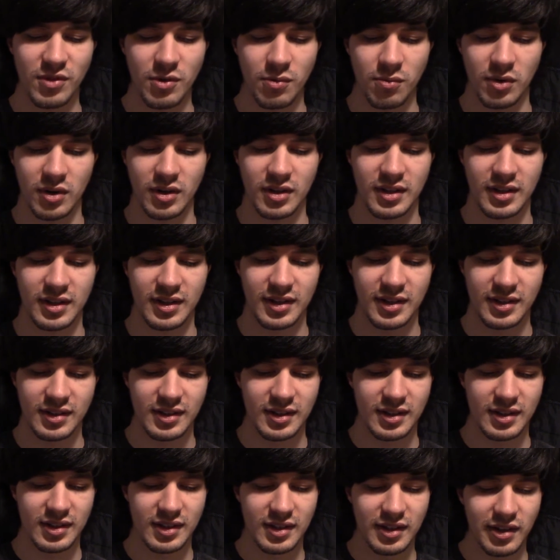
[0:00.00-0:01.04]
really
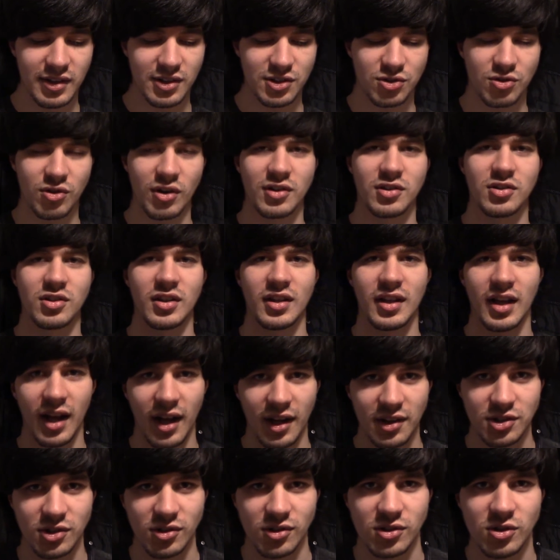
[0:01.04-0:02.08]
straight to the
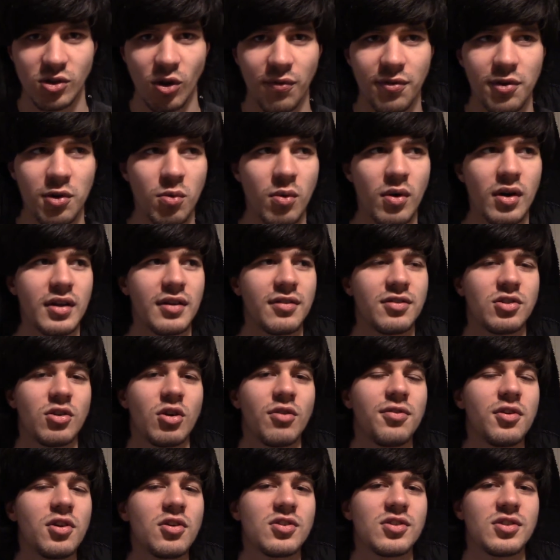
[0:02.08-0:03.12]
action. So if
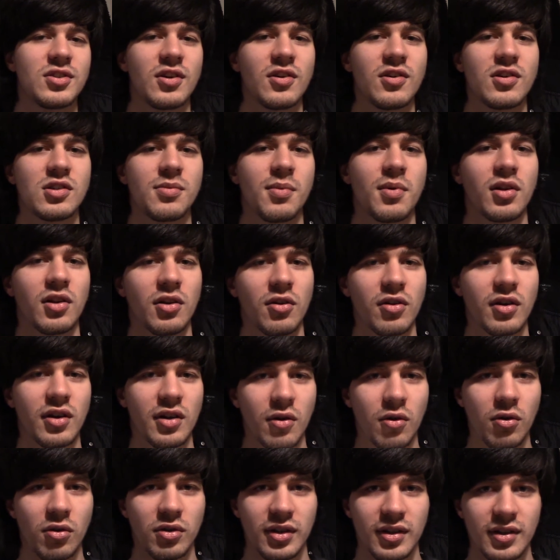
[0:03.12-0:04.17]
you're serious about
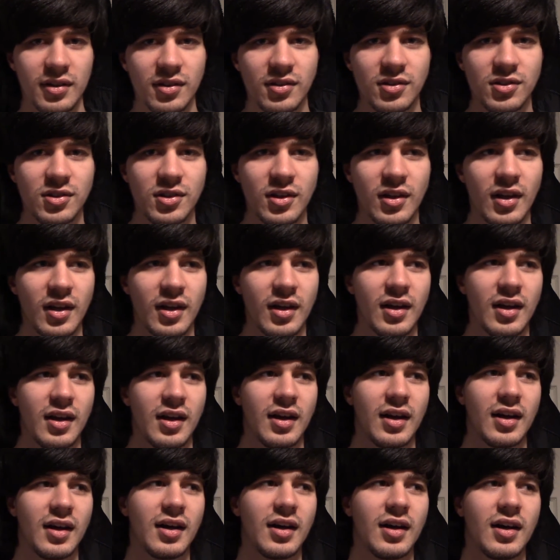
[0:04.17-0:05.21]
learning Old English,
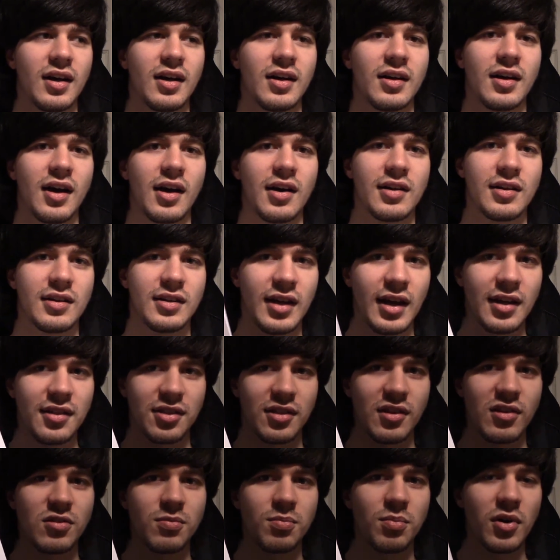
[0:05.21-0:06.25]
I'd get
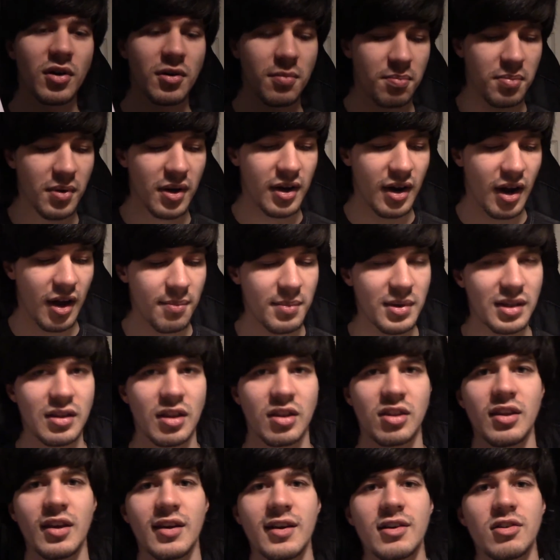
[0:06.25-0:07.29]
this book. But I mean,
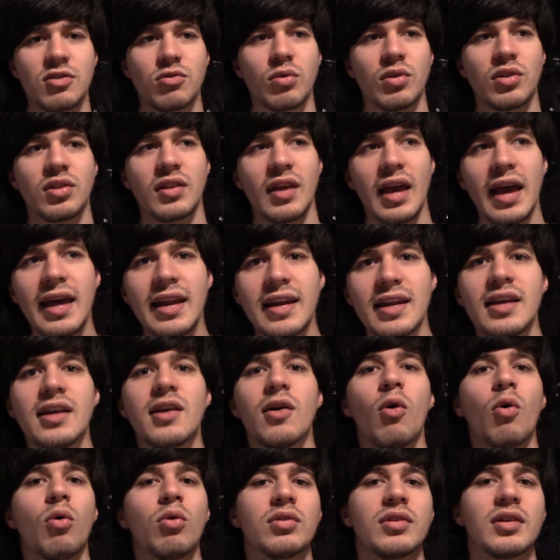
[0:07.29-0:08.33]
the thing is with
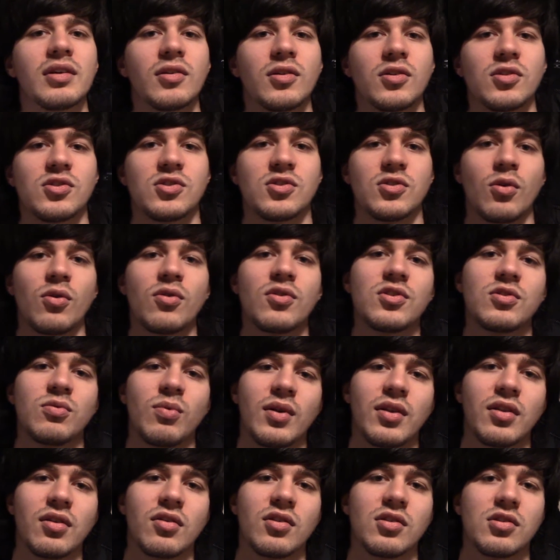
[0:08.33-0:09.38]
any Old English source,
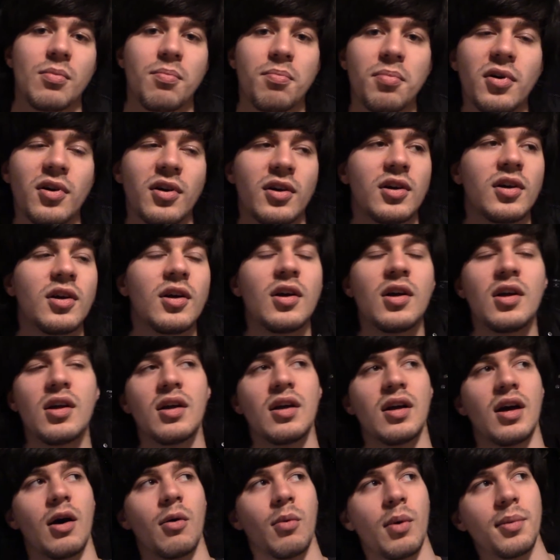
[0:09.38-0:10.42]
whether it's a book,
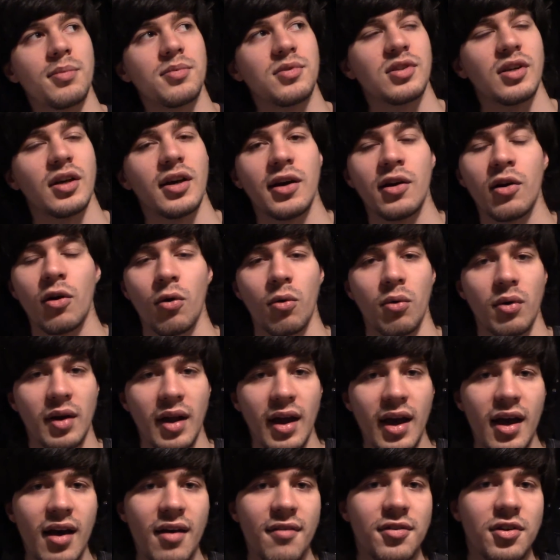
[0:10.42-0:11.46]
a website, or what
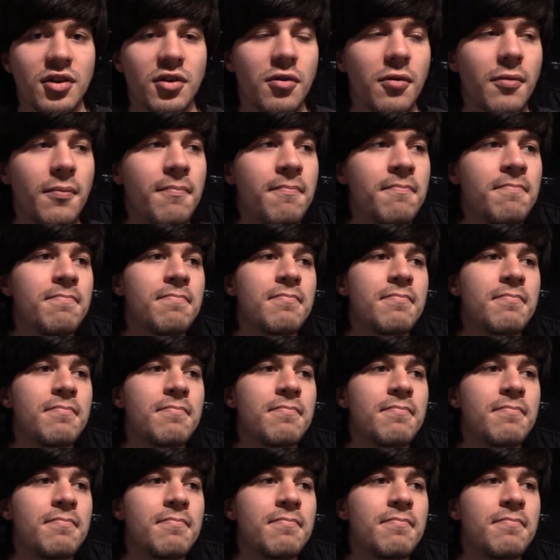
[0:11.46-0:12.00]
have you,